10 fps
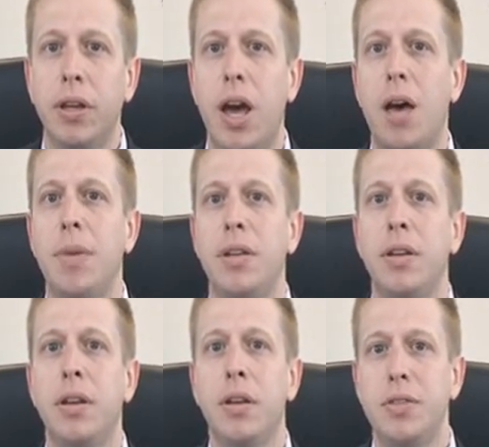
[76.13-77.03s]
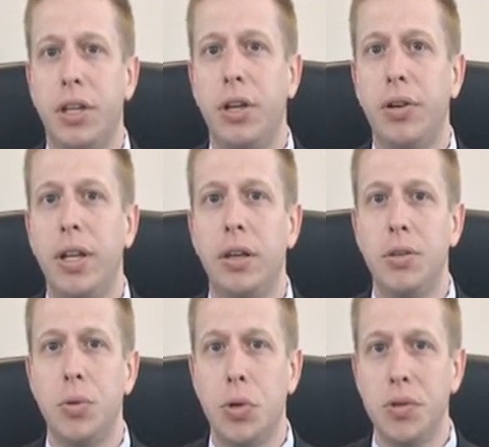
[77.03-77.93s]
common security
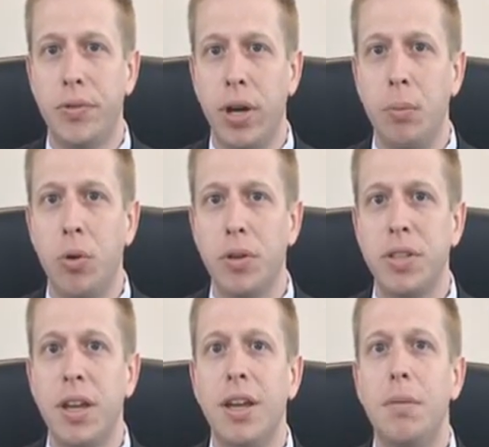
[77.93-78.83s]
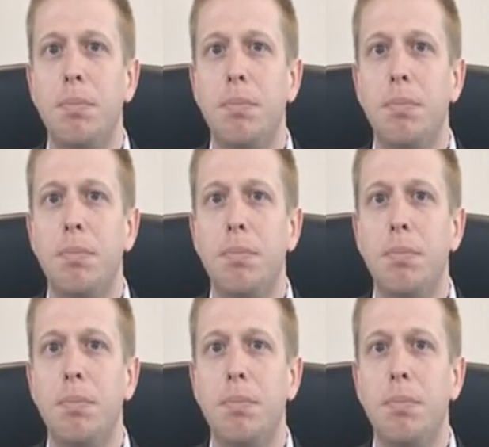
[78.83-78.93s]
controls frameworks